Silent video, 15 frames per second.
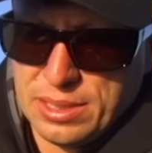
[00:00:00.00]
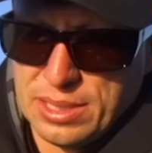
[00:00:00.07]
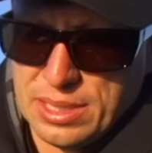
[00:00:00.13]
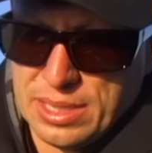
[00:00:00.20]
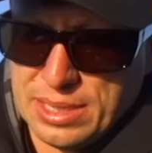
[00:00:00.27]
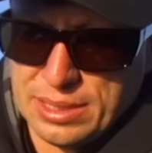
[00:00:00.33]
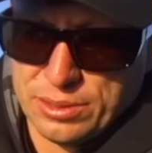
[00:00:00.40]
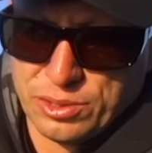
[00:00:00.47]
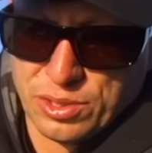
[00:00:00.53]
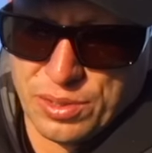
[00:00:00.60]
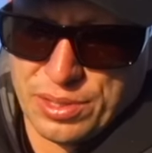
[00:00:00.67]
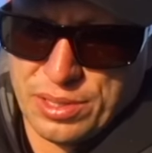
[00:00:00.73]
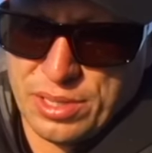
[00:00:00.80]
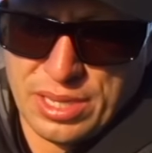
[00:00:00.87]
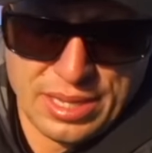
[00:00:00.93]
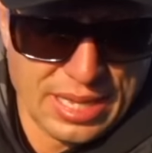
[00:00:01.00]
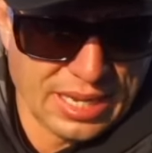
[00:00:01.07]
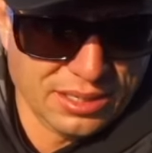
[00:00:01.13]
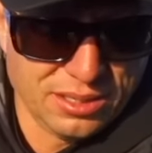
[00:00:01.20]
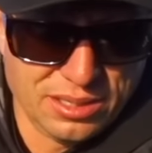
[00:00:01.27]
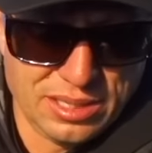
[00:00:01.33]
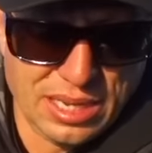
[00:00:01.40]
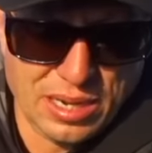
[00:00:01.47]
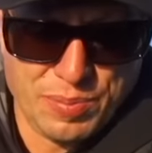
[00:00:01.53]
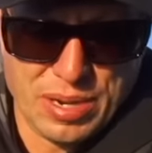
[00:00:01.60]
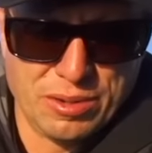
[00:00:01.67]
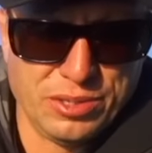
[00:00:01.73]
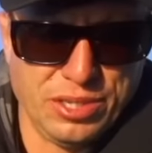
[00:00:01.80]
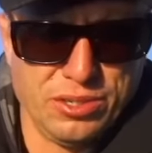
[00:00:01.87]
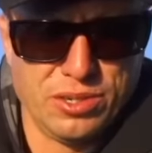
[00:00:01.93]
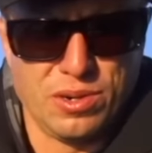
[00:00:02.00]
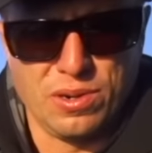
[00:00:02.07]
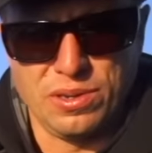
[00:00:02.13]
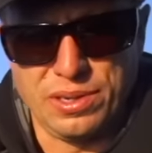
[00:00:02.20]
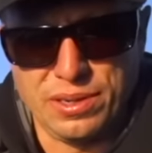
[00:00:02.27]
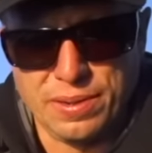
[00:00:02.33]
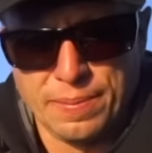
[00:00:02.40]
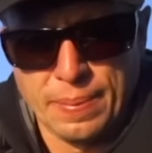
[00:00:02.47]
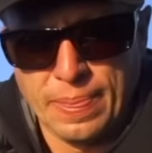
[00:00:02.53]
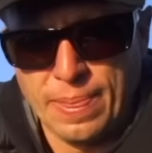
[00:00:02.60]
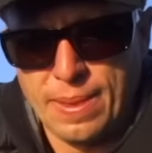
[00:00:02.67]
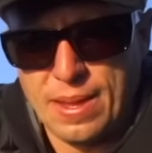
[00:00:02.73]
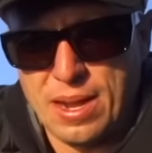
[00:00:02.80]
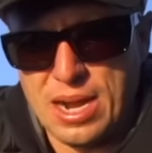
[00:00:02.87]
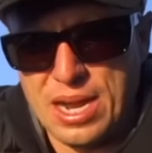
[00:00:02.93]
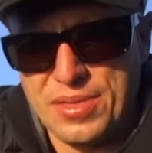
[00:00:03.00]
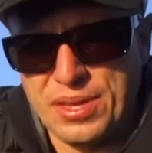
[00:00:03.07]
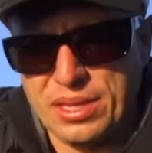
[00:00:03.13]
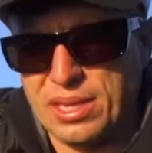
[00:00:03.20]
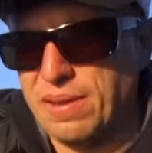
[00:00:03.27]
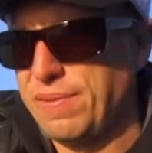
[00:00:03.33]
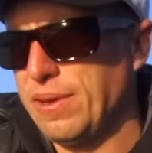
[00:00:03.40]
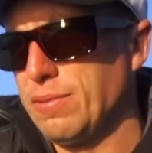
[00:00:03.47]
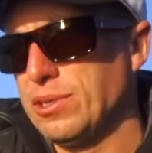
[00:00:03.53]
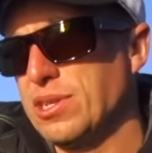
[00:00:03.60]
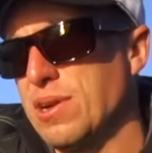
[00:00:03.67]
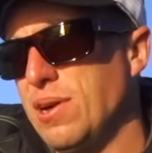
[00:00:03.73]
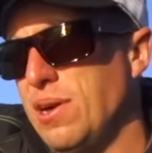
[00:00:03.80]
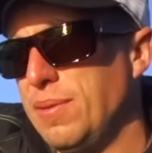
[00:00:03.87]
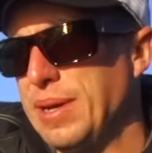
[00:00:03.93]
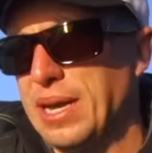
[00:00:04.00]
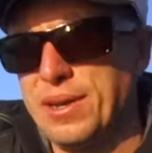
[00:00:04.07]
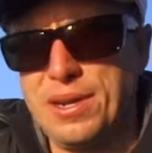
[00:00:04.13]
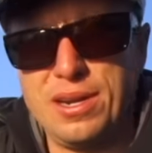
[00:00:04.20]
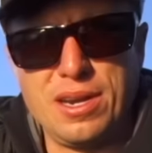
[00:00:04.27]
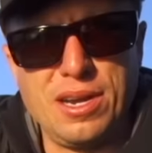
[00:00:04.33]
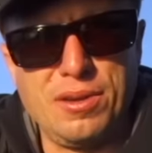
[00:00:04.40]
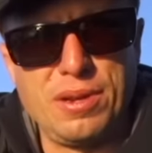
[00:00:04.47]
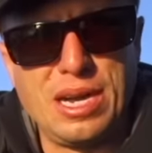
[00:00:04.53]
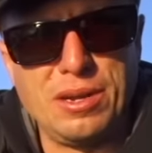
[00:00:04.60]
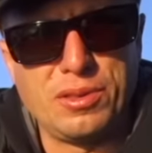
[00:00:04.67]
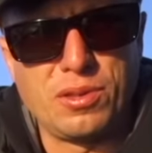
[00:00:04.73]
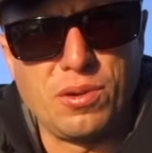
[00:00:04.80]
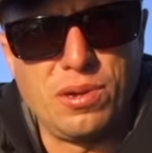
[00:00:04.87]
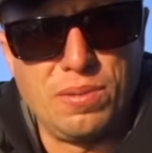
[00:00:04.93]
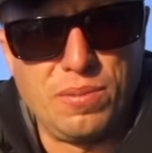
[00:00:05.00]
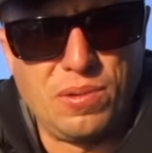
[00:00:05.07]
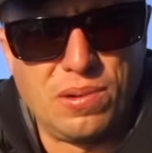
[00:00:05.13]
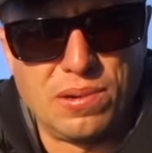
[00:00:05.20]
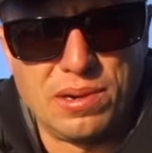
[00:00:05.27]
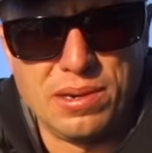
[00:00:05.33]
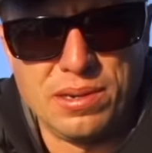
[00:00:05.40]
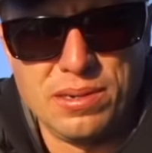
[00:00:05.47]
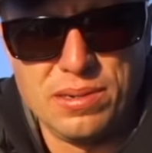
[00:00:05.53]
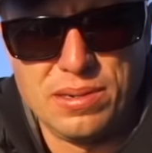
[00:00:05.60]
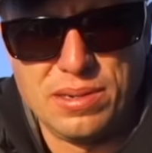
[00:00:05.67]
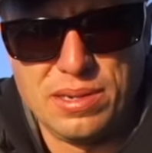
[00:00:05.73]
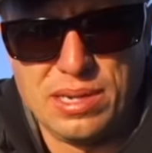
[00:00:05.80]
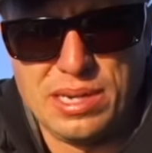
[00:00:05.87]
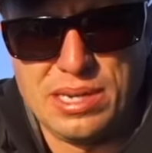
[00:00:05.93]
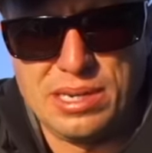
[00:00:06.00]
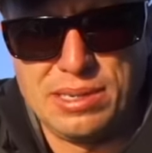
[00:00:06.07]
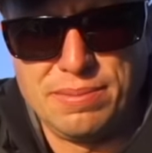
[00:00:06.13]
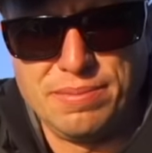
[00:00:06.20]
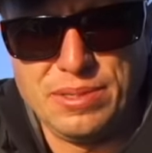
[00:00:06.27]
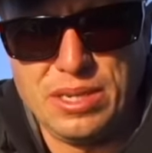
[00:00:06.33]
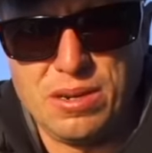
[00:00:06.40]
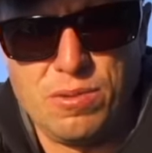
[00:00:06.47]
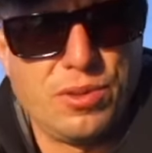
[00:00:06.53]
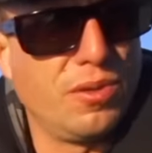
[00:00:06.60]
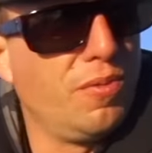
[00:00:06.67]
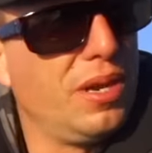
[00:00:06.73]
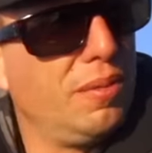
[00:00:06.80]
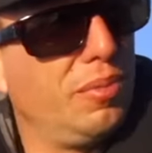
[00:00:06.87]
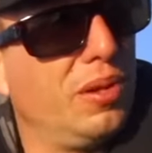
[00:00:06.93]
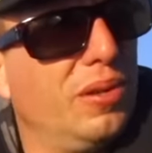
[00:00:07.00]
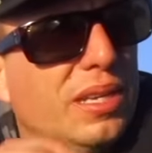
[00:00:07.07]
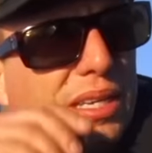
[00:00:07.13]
Uh, so that's the setup I was using earlier. I think that if it was calm out here, I'd, I'd throw up more Um, you know, with the wind blowing